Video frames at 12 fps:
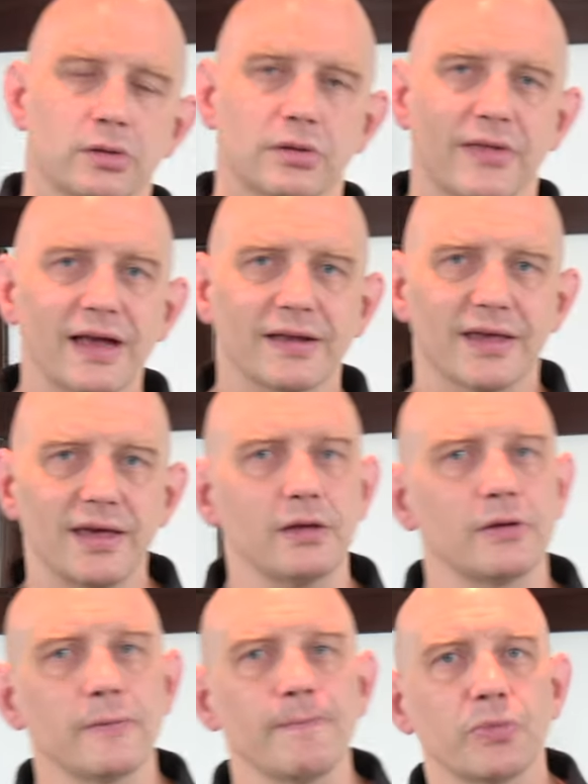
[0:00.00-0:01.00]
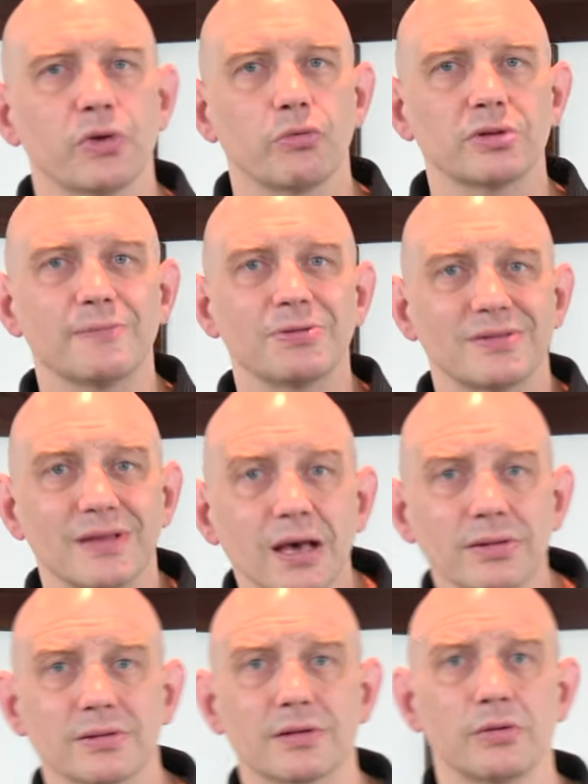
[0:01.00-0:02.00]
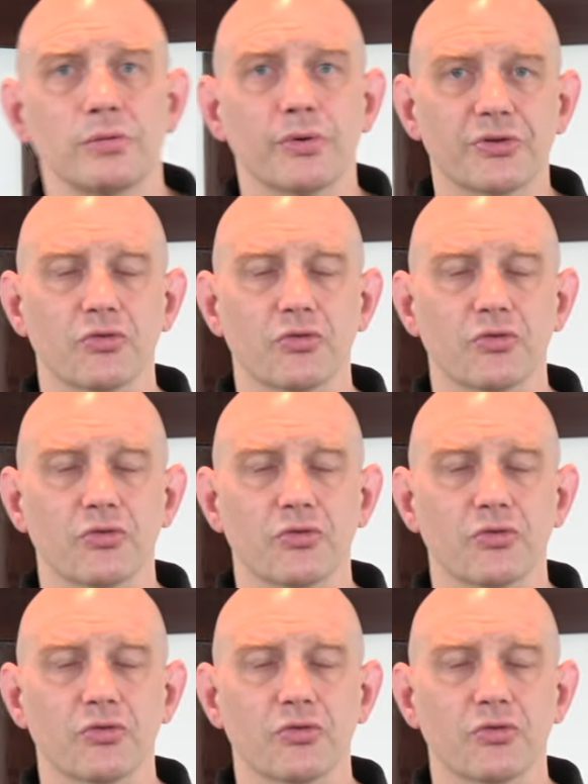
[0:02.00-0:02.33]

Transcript: So that kitten was obsessed with